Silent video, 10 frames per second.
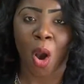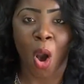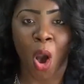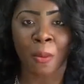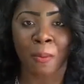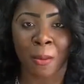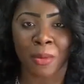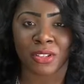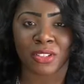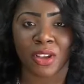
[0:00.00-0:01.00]
all
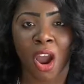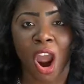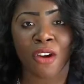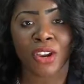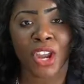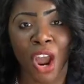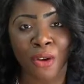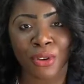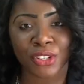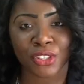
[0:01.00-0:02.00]
members are
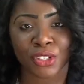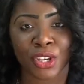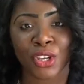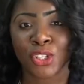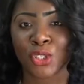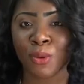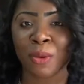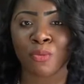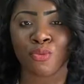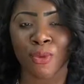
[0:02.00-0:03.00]
encouraged to
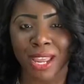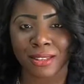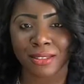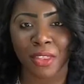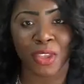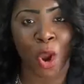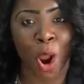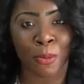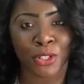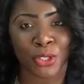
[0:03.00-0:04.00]
embrace the
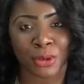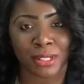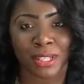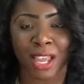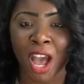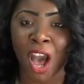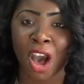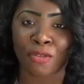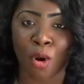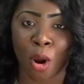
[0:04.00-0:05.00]
opportunity
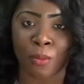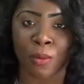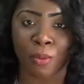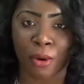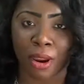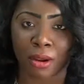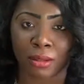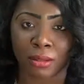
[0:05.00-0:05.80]
of corporate prayer.